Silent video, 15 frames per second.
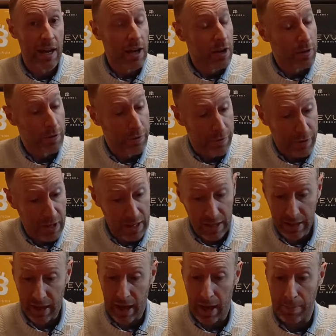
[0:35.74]
filler
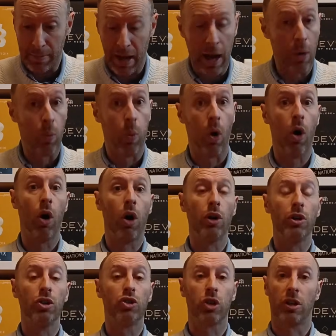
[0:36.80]
game. Now what are
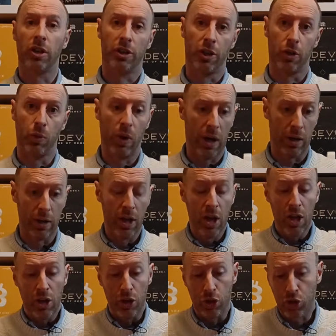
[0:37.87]
you trying to do? Well,
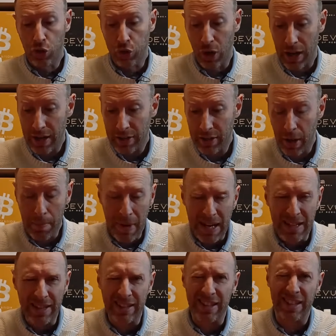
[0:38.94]
you're trying to
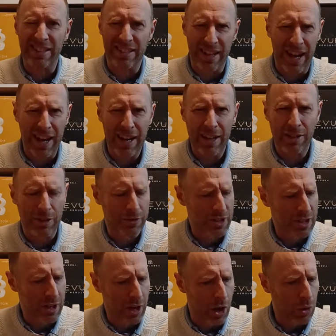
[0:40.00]
meet the desires of
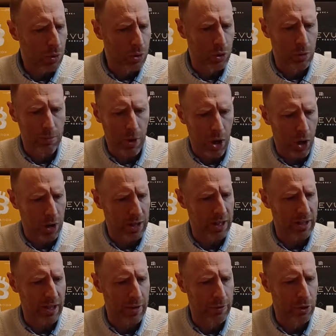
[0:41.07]
this local
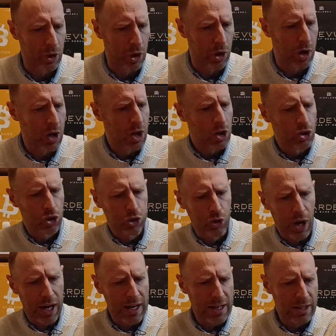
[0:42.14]
market. They've got
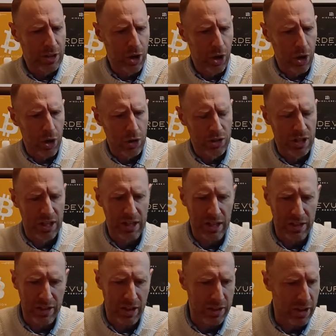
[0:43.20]
trade cards here
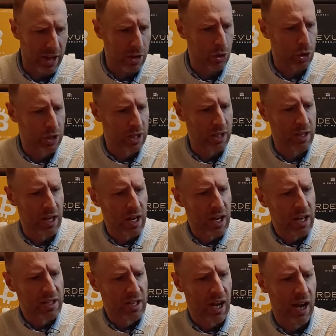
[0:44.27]
that they're looking
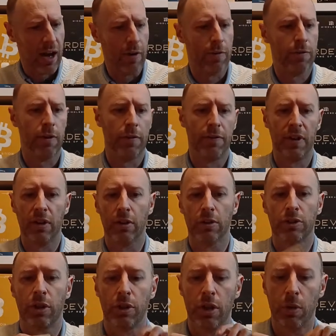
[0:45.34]
to have fulfilled,
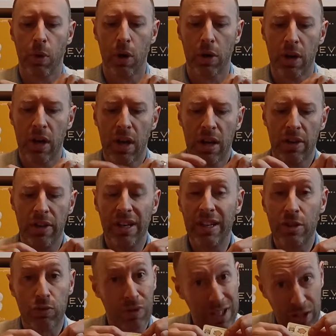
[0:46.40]
so you want
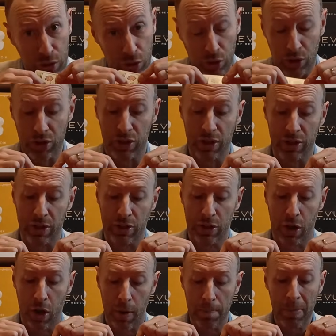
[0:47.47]
these resources at the
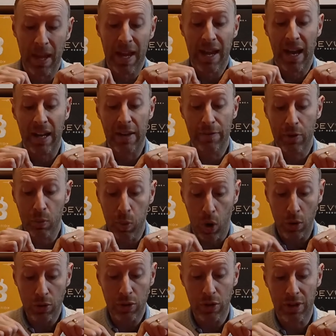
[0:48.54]
top, and if you
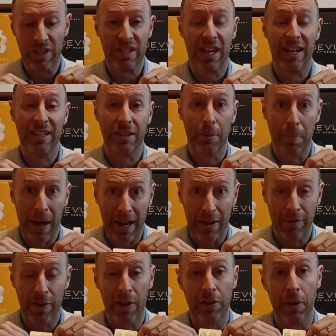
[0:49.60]
want you can take the
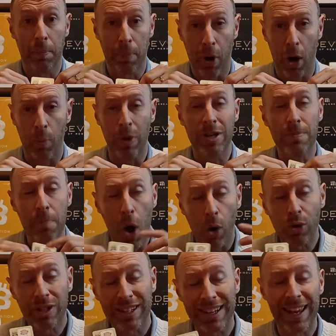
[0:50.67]
benefit at the bottom, which
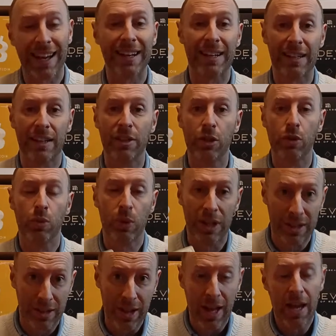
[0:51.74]
most likely you
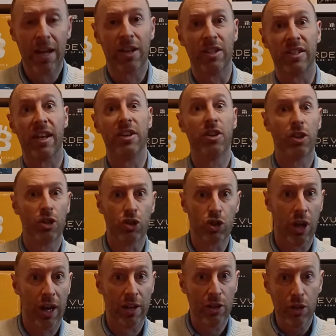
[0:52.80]
will, because then you can
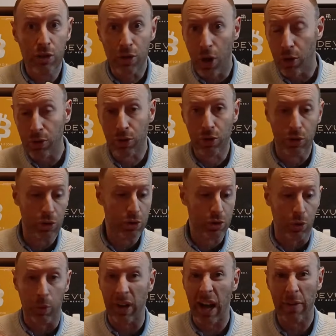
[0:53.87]
try and use those goods
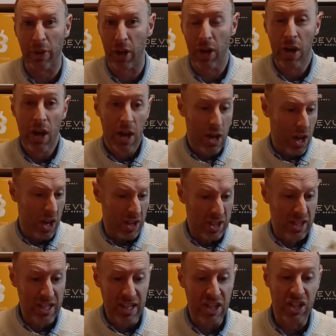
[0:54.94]
or whatever
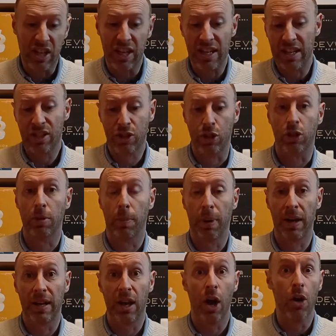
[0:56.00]
synergy it is to
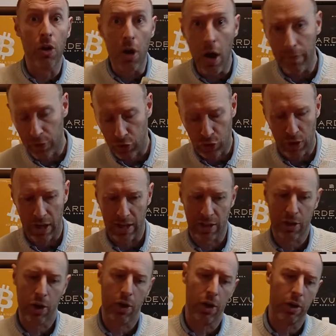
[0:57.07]
complete another trade
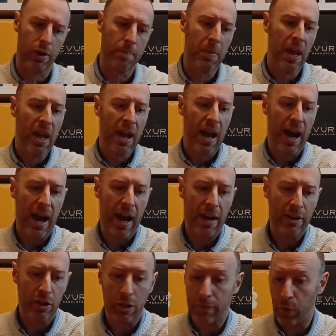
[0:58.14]
card.
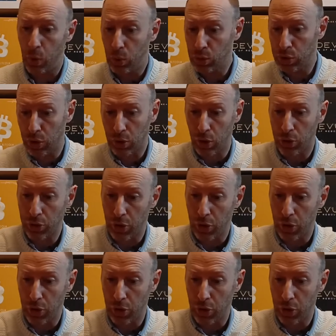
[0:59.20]
And you've also got the